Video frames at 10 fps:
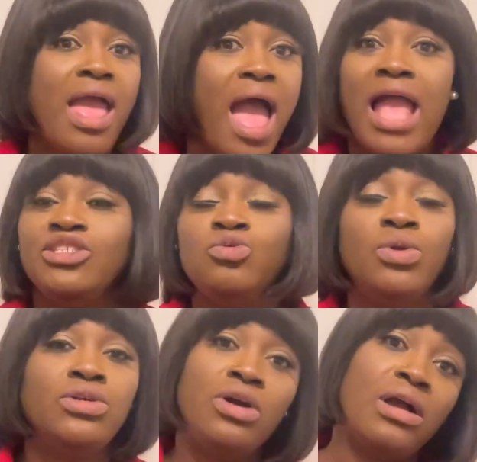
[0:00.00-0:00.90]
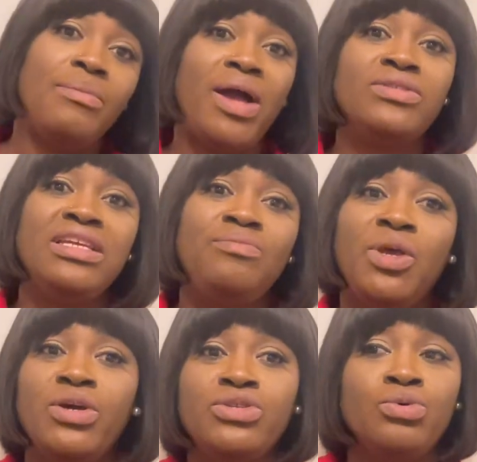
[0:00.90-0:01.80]
I just want to talk about it,
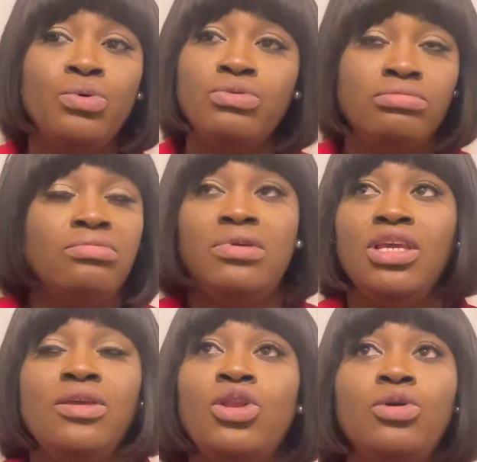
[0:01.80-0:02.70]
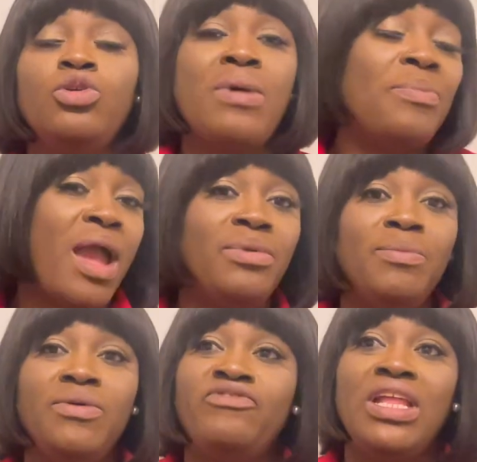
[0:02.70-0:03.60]
because you might probably
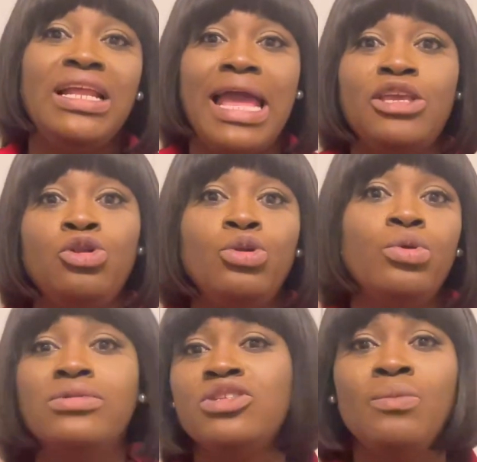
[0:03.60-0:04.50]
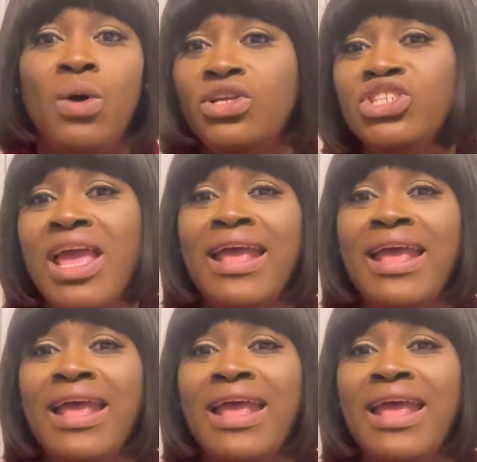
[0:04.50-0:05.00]
be feeling like you don't know too much.